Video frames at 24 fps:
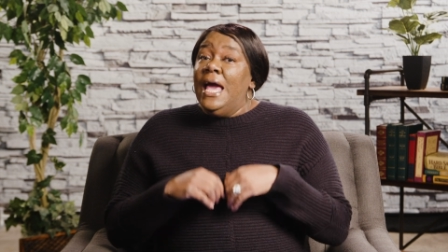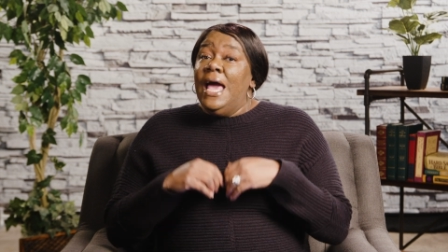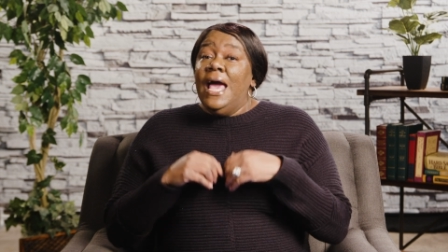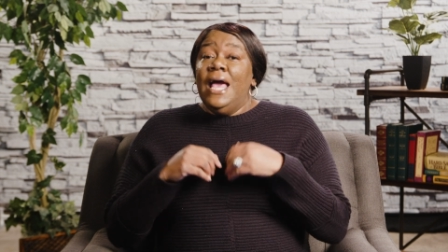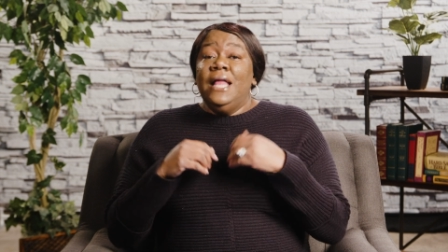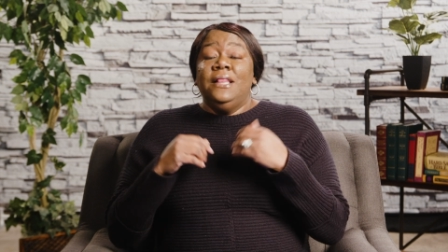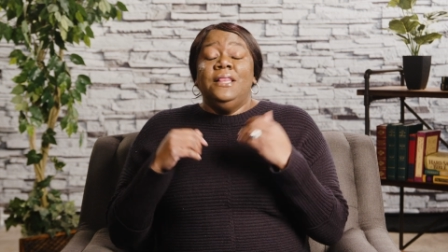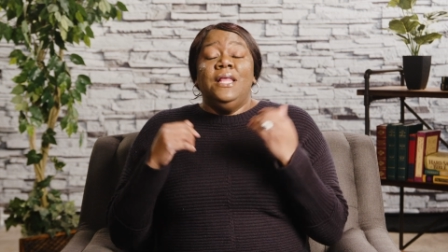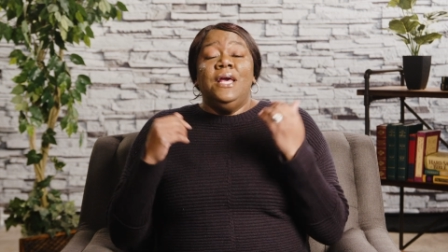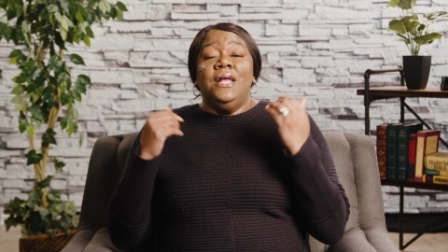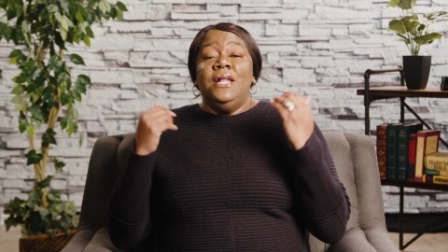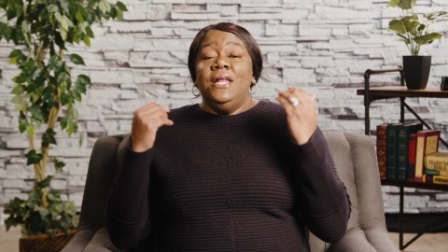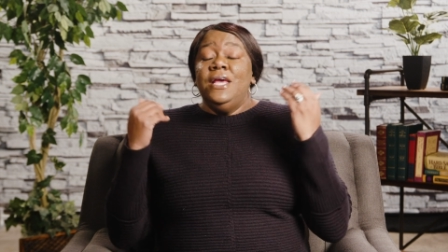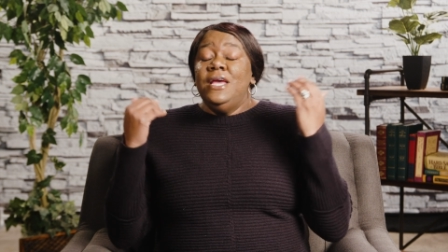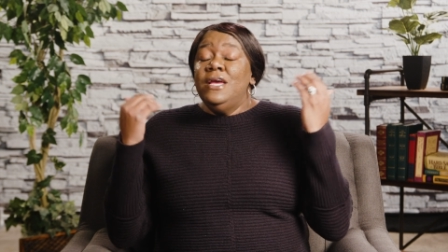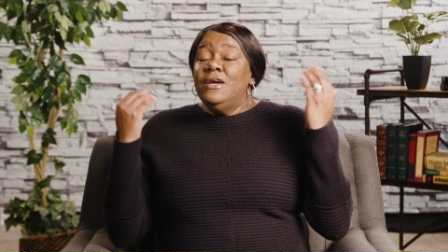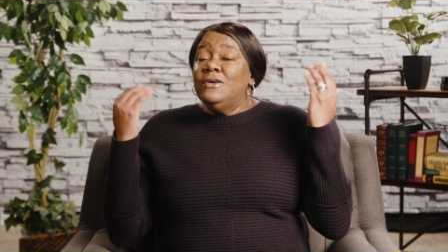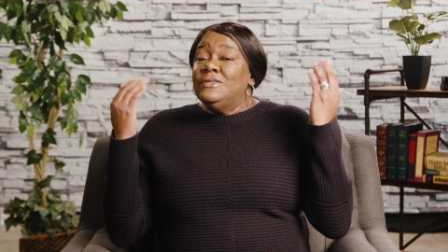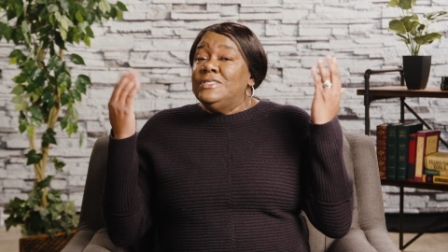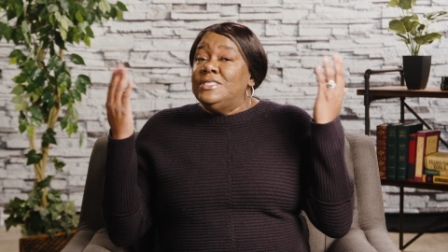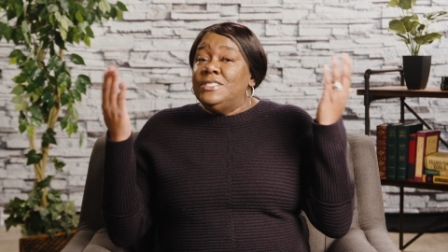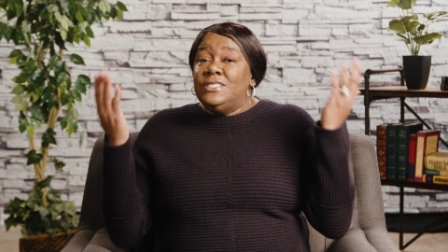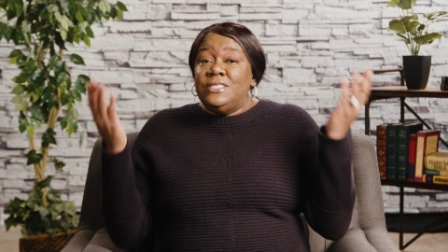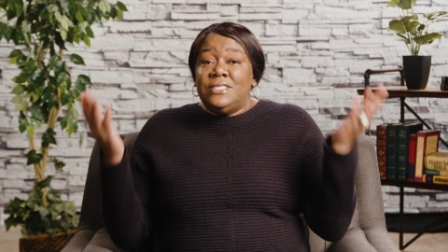And then
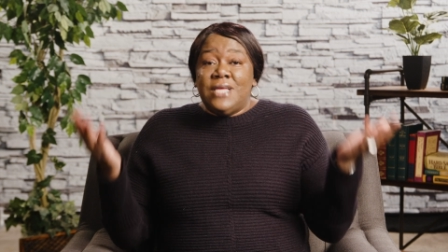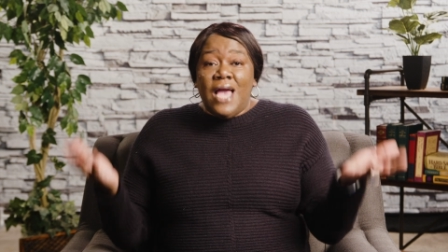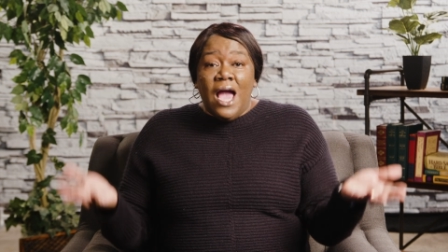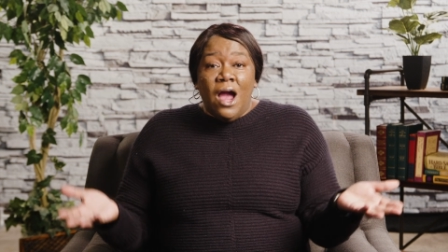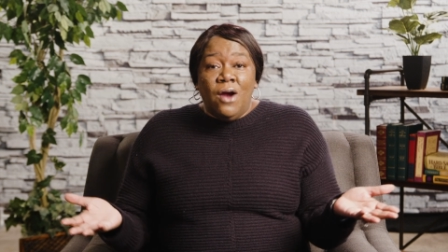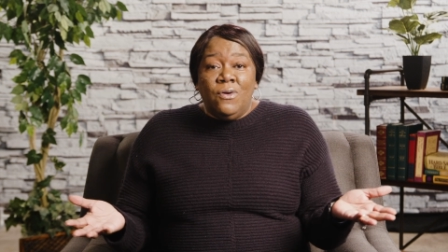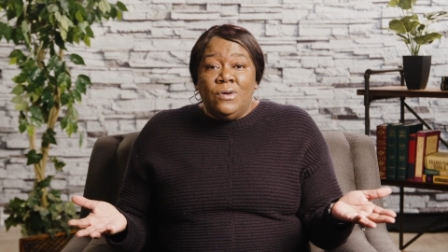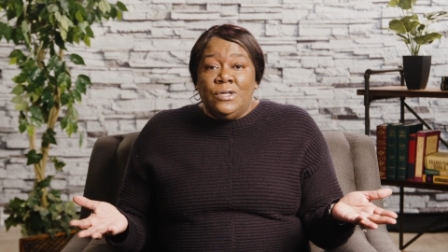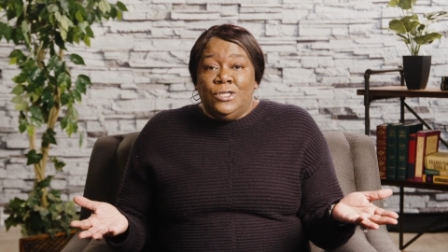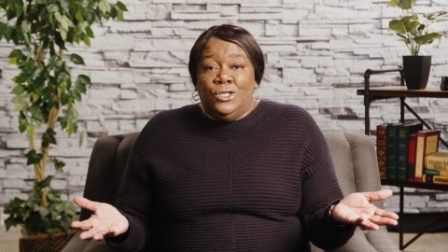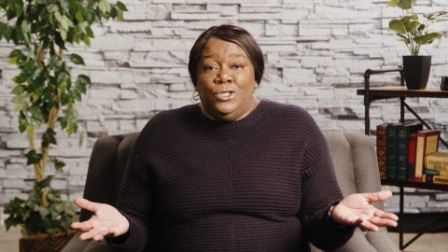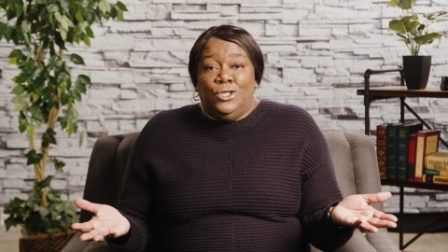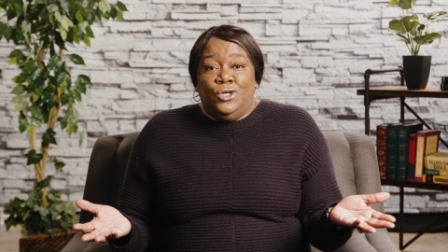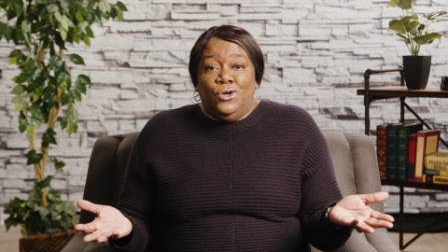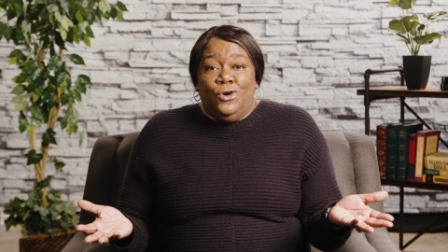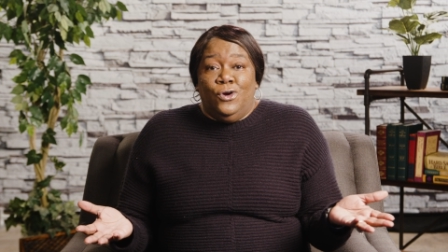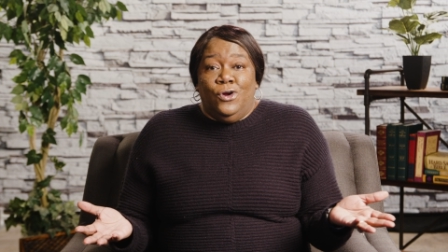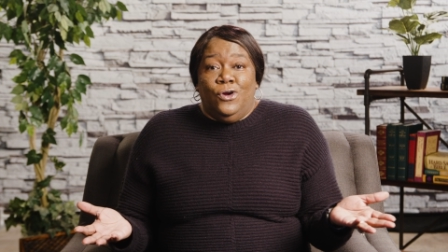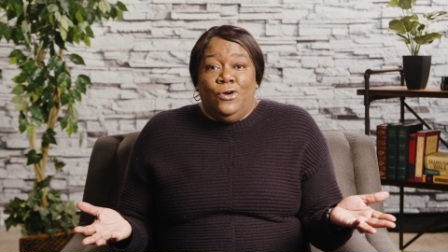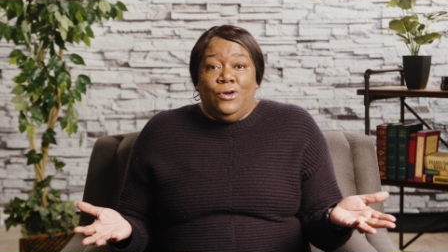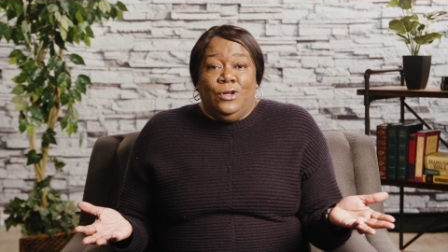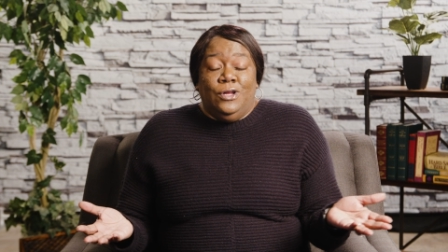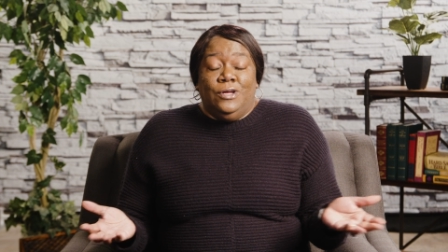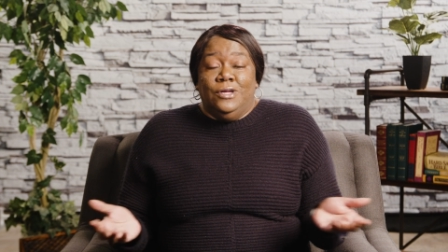here's Sarah's
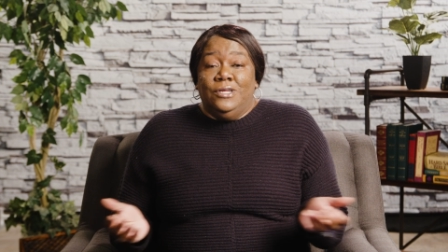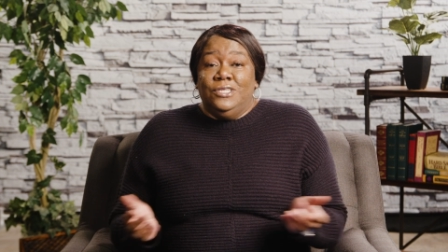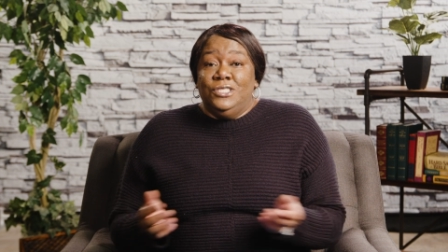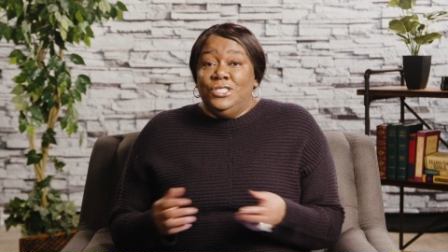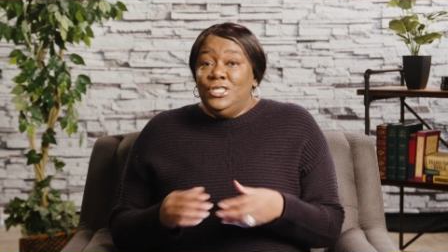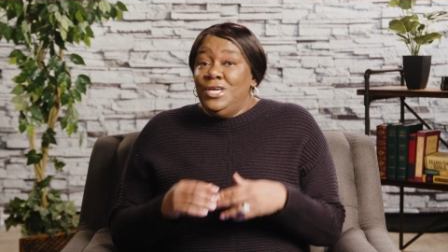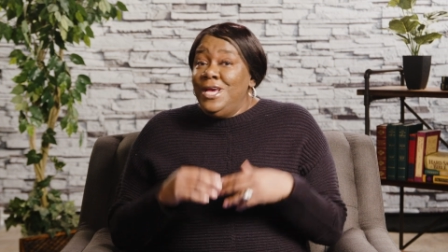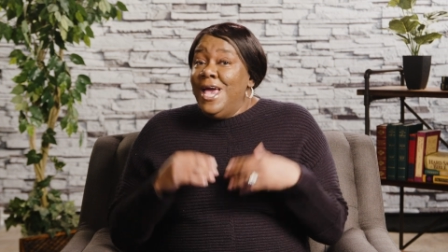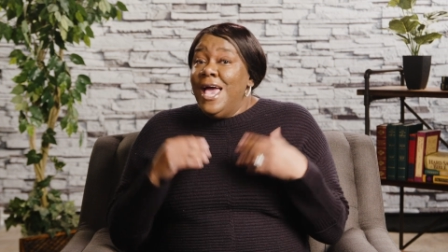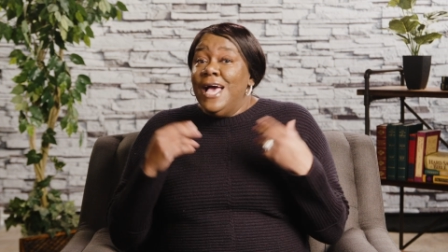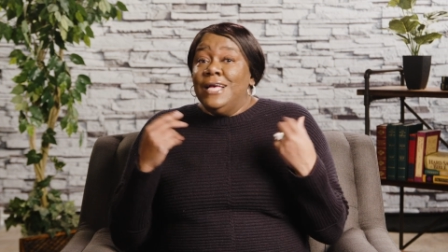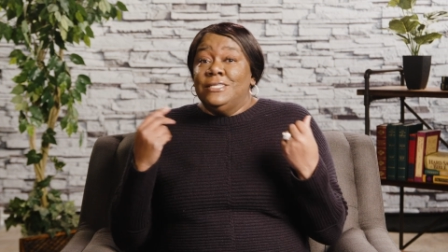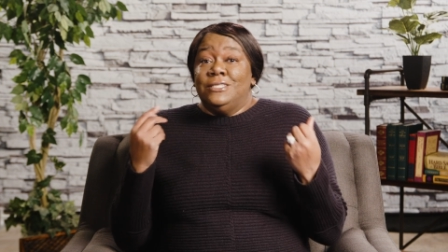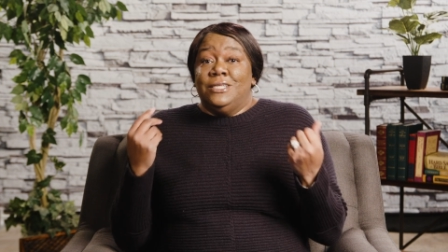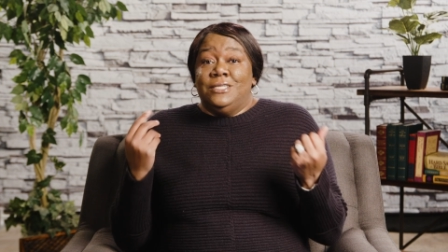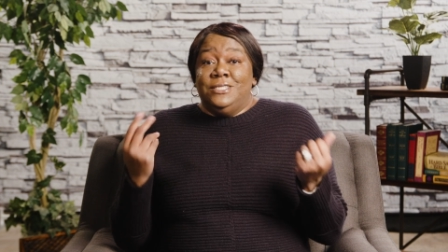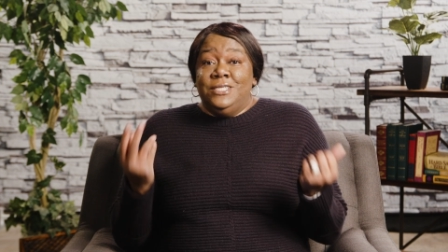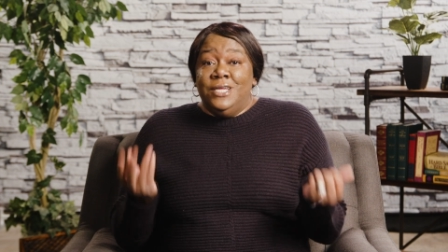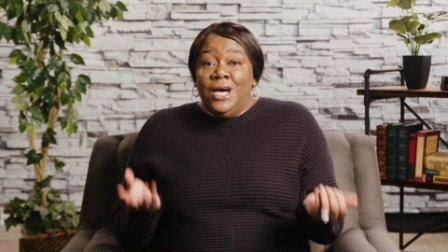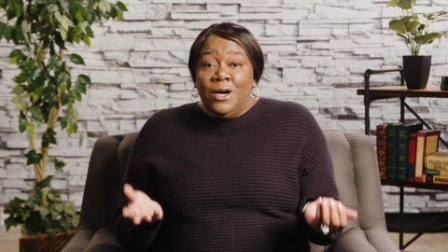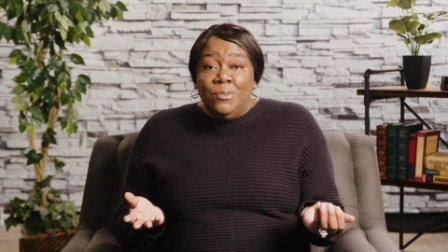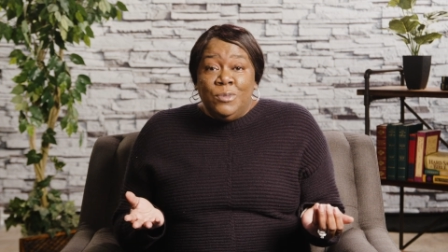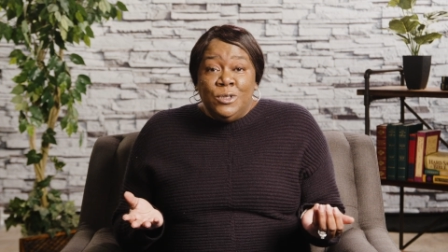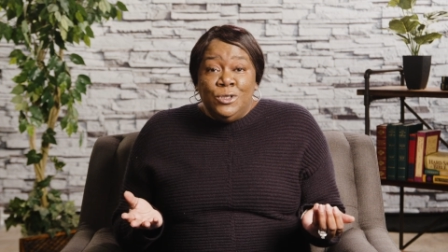turn. She has a
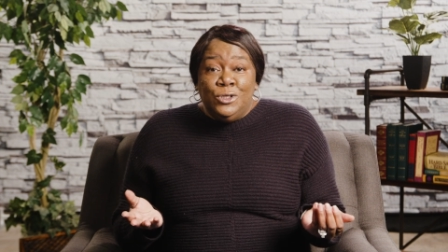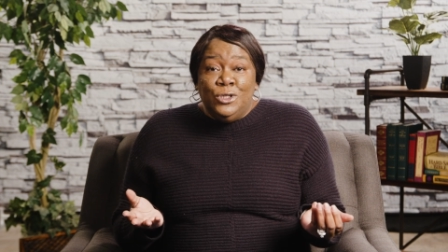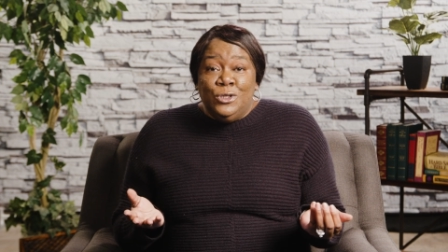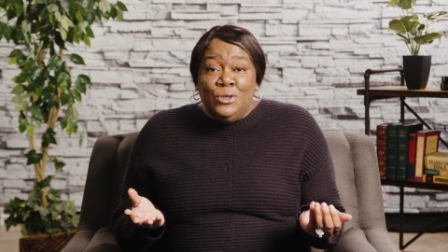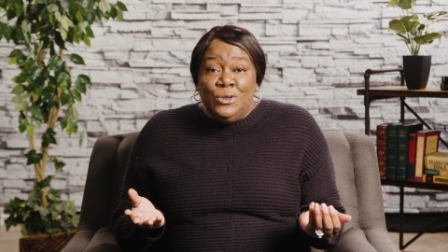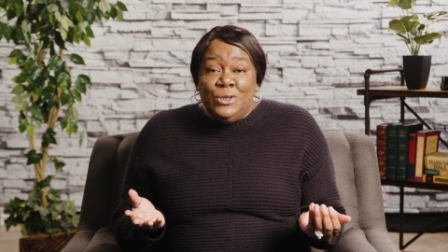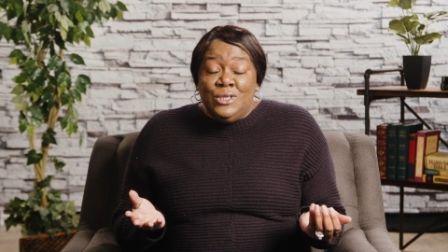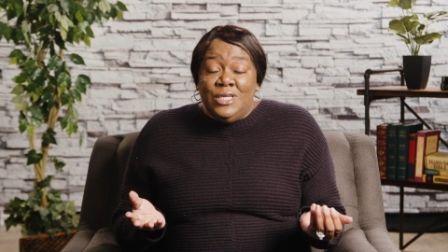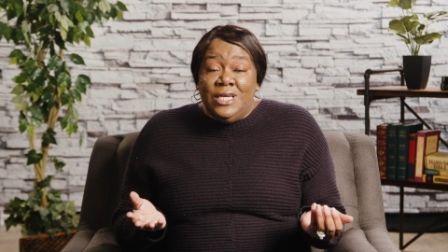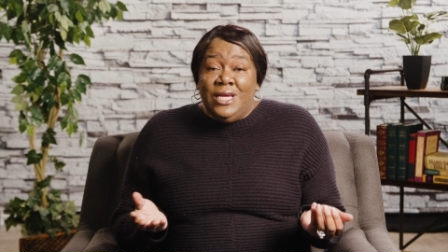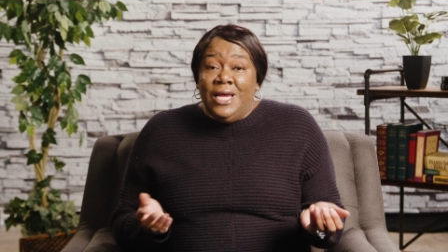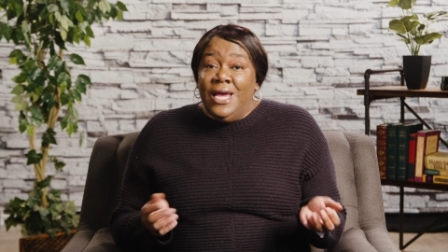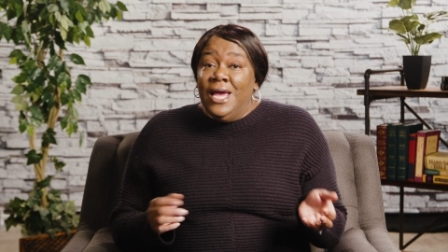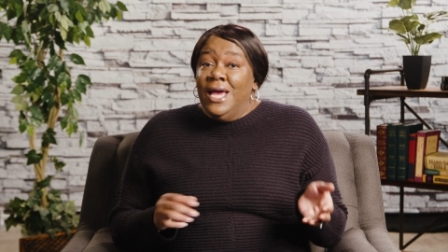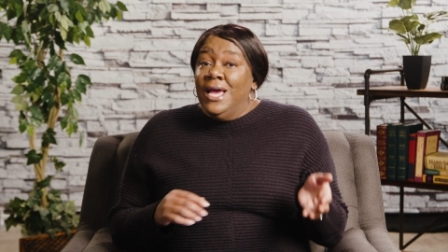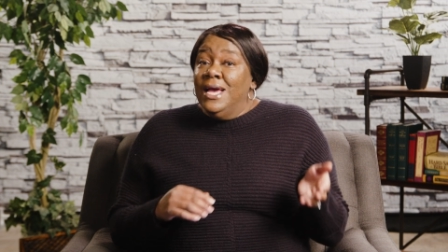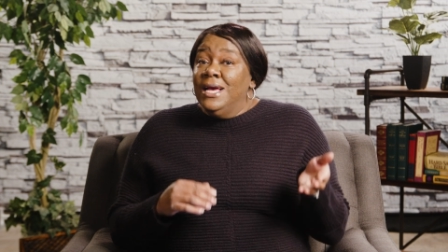double doozy.